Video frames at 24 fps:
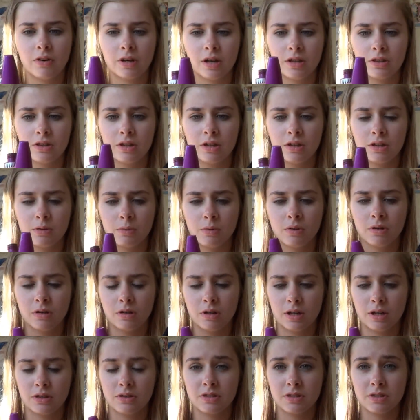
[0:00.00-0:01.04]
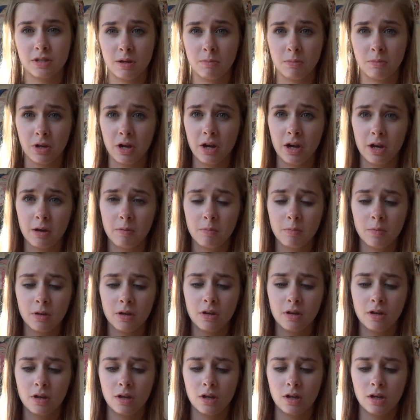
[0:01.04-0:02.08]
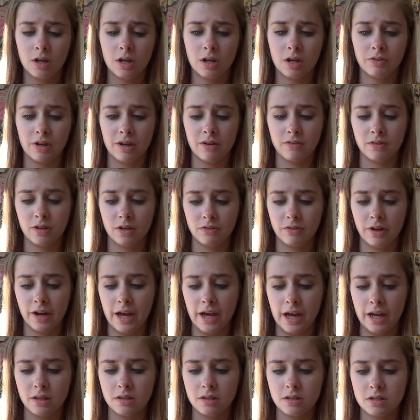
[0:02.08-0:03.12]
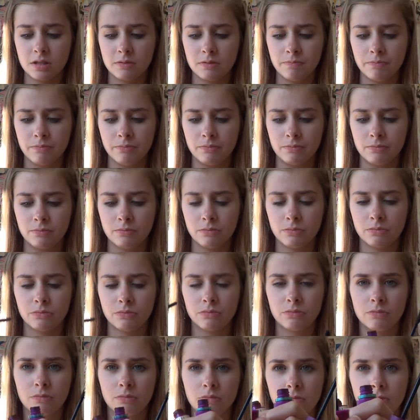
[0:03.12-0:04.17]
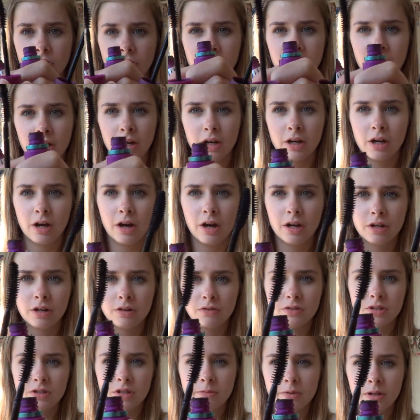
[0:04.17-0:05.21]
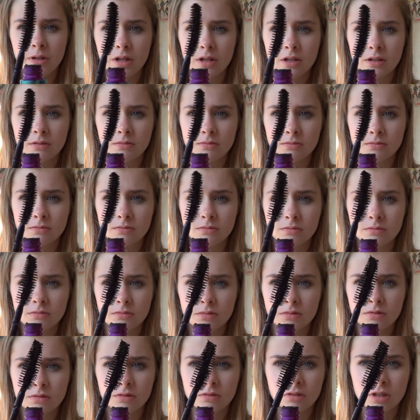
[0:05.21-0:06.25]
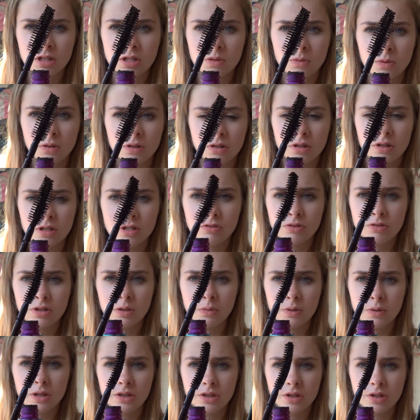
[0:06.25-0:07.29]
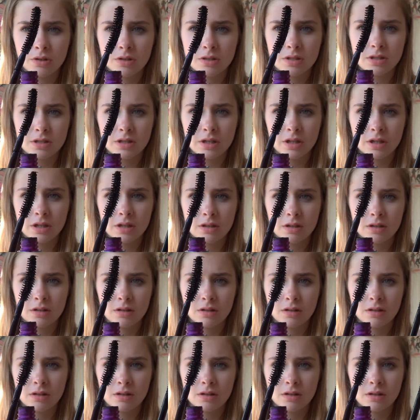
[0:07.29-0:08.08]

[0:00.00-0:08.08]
I get the other one at the same time, if I have enough hands, they are kind of similar. This one is really weird though, because it's like,